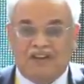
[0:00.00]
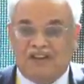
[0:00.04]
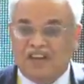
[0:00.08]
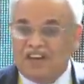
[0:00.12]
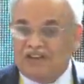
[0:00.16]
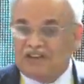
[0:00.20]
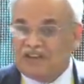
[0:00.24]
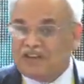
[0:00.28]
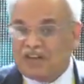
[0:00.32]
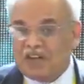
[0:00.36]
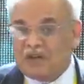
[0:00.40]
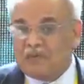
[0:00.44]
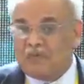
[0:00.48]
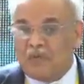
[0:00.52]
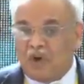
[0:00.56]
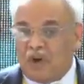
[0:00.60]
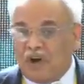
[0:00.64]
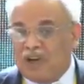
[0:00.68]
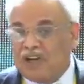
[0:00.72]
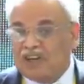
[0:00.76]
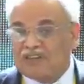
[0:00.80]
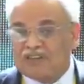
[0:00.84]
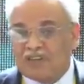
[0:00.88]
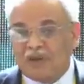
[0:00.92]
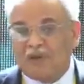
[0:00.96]
This
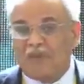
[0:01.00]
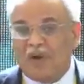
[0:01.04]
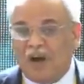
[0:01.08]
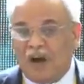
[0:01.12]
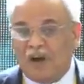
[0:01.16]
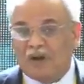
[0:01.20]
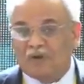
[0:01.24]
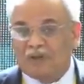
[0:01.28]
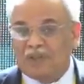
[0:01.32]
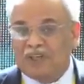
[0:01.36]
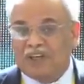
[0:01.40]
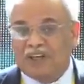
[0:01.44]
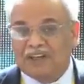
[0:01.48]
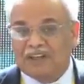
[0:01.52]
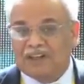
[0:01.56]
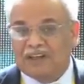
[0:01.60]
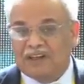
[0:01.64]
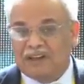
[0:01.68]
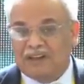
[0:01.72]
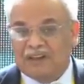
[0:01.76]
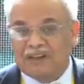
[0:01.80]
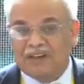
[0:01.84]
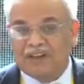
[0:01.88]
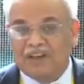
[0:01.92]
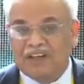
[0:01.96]
turmoil, somehow the
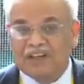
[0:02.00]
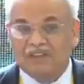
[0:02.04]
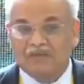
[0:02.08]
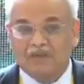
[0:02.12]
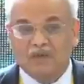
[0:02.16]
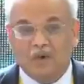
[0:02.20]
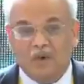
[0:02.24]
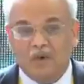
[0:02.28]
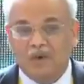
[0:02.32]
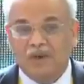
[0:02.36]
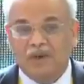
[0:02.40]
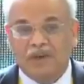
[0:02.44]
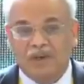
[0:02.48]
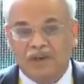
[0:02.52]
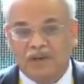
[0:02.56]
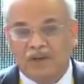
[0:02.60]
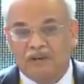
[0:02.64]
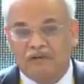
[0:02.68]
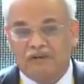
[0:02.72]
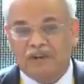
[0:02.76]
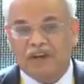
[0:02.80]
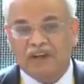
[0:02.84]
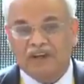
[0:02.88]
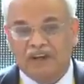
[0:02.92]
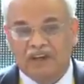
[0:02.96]
other, is only
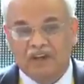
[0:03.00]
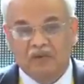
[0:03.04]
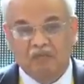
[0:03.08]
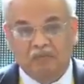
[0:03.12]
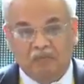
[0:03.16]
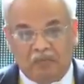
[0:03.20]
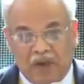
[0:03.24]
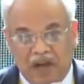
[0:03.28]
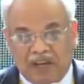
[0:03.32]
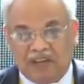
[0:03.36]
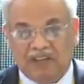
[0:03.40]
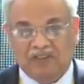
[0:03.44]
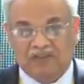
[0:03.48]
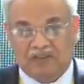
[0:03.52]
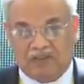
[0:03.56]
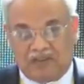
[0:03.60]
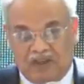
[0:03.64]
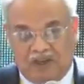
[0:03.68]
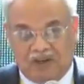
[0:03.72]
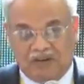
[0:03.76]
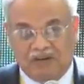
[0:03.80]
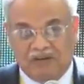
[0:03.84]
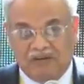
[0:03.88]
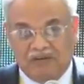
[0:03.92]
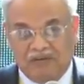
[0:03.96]
affecting
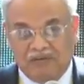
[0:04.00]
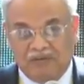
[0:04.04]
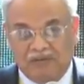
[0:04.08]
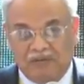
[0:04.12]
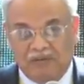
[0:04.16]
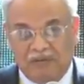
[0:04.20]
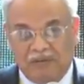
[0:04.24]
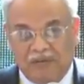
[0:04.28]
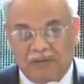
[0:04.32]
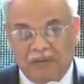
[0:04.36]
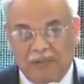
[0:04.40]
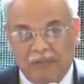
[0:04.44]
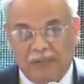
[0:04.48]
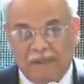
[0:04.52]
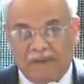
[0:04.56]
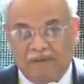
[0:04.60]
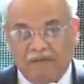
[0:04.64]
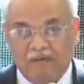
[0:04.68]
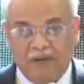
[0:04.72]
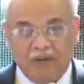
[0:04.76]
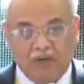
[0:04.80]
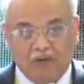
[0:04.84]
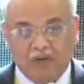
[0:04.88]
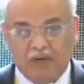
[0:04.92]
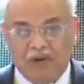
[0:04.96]
Pakistan.
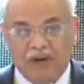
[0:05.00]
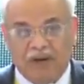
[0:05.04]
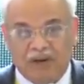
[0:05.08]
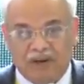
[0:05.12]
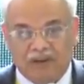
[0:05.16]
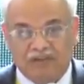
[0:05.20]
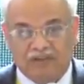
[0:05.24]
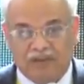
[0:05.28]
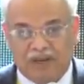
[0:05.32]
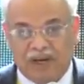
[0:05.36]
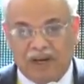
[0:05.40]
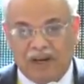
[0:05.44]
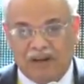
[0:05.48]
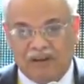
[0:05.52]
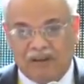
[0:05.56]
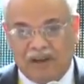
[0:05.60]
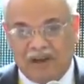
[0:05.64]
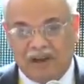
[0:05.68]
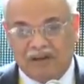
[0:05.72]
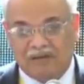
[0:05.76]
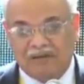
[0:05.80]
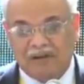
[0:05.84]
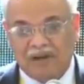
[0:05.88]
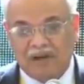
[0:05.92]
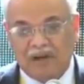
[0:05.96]
We should hmm. understand
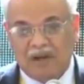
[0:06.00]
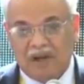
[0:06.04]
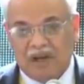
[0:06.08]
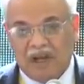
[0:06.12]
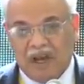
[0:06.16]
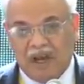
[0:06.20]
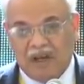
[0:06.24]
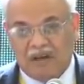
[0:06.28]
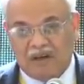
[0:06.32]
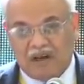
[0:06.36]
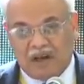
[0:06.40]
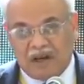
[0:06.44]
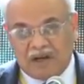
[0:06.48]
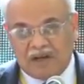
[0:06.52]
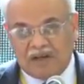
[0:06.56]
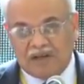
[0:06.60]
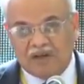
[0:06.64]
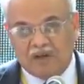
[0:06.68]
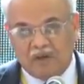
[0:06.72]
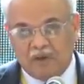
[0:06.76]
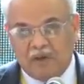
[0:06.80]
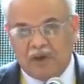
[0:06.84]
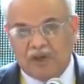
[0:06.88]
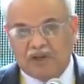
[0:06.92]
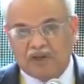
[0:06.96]
that and
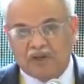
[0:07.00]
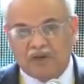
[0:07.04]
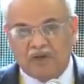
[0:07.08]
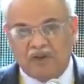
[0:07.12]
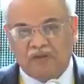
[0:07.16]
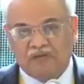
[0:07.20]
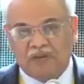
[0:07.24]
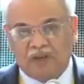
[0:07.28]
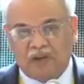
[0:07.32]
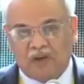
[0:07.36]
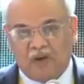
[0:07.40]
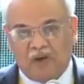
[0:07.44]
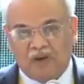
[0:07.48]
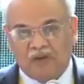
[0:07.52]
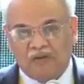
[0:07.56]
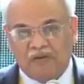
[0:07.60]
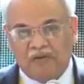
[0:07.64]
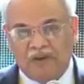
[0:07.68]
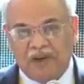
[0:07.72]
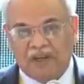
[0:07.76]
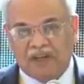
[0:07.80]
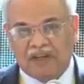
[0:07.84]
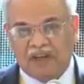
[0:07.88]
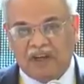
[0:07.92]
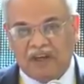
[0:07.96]
continuation of the
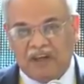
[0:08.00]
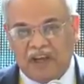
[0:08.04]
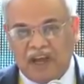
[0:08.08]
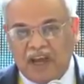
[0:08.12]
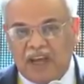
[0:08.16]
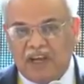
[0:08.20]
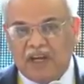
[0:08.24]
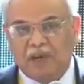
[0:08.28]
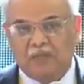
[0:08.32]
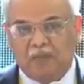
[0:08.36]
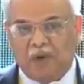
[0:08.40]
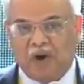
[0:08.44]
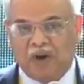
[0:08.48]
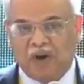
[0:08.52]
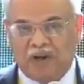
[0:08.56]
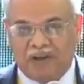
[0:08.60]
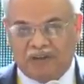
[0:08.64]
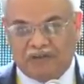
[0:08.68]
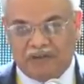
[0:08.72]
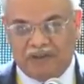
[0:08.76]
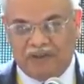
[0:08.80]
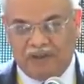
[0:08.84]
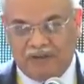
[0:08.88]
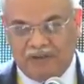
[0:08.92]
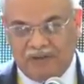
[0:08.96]
conflict and any
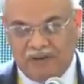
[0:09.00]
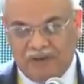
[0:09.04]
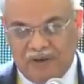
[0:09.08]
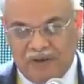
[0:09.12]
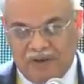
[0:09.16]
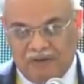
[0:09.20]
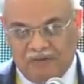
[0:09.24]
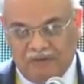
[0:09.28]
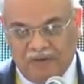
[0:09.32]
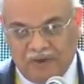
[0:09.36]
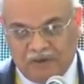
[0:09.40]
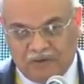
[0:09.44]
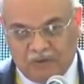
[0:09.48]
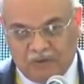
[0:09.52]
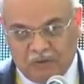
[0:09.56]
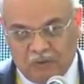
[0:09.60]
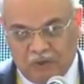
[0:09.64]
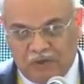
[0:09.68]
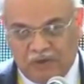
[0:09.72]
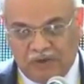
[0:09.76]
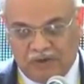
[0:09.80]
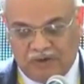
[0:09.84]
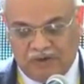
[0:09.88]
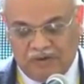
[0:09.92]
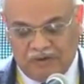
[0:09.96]
policy which
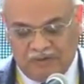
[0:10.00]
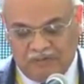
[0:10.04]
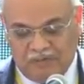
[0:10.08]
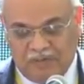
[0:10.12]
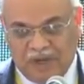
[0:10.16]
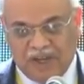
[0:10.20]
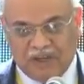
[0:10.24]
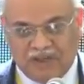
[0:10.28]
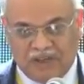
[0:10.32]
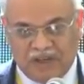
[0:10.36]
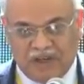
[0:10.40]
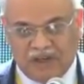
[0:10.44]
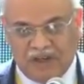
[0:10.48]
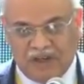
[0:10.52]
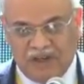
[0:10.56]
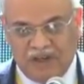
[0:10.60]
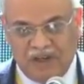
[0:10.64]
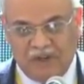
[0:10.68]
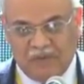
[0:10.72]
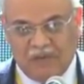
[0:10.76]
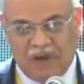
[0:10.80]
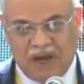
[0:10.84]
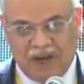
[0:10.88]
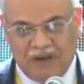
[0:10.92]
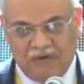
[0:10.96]
would
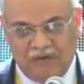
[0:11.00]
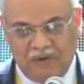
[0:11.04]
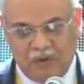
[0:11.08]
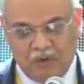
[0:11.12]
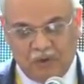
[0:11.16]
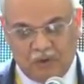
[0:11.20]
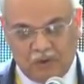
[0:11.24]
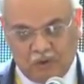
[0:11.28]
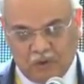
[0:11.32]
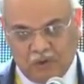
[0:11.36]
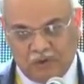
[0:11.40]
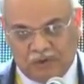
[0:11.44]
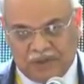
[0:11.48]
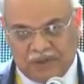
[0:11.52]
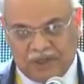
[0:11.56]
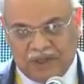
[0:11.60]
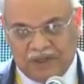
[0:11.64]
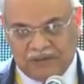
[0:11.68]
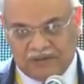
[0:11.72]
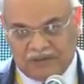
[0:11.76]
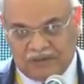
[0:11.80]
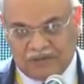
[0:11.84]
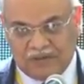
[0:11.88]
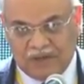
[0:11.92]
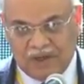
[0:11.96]
basically, in my view, two
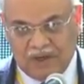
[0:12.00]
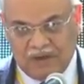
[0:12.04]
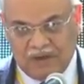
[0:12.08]
things